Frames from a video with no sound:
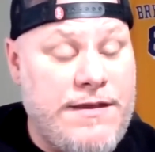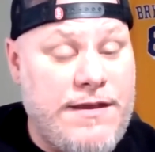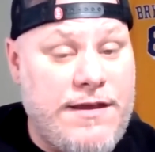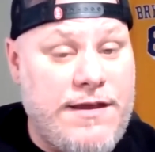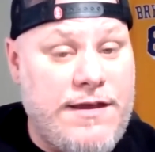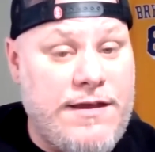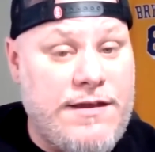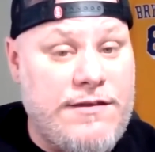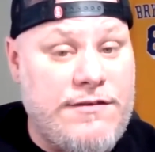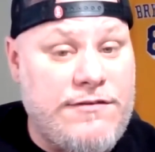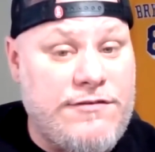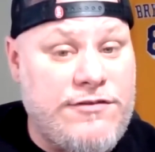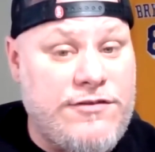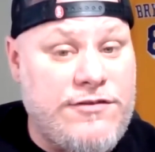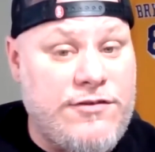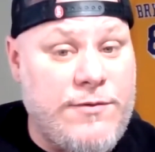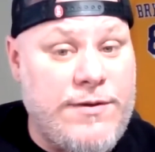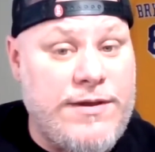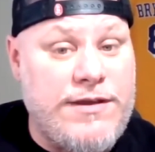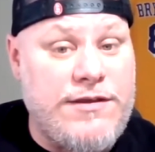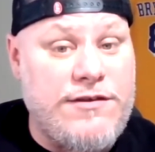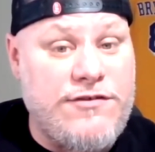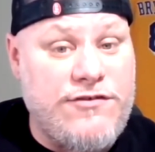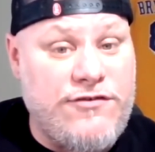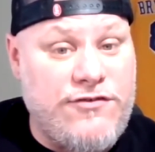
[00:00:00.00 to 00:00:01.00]
It is doing
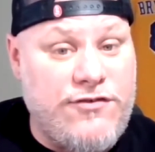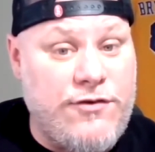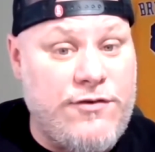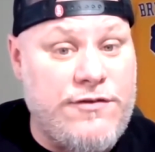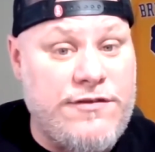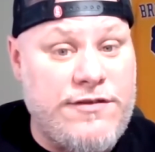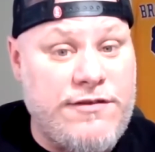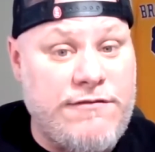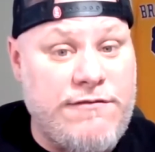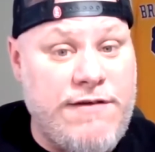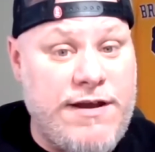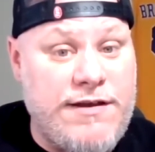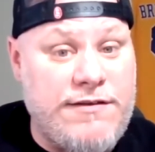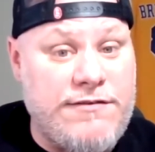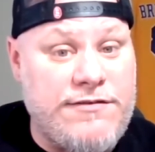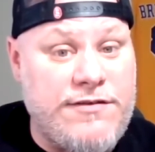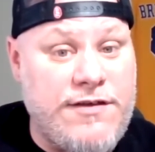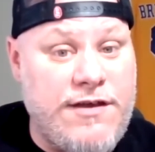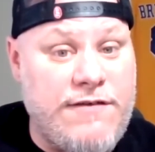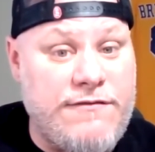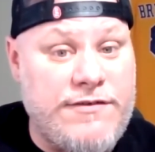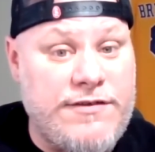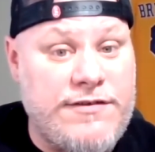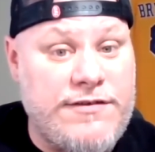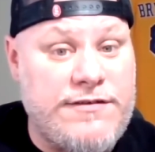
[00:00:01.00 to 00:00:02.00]
your students a great
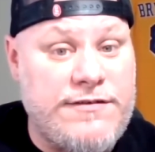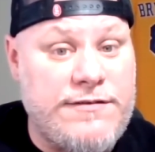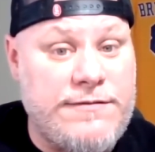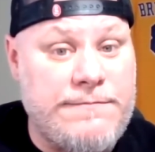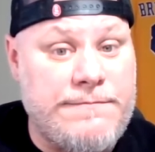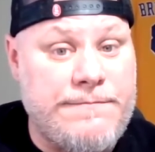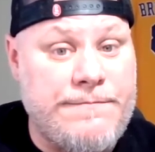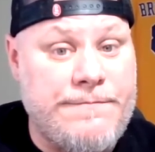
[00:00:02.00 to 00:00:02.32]
disservice.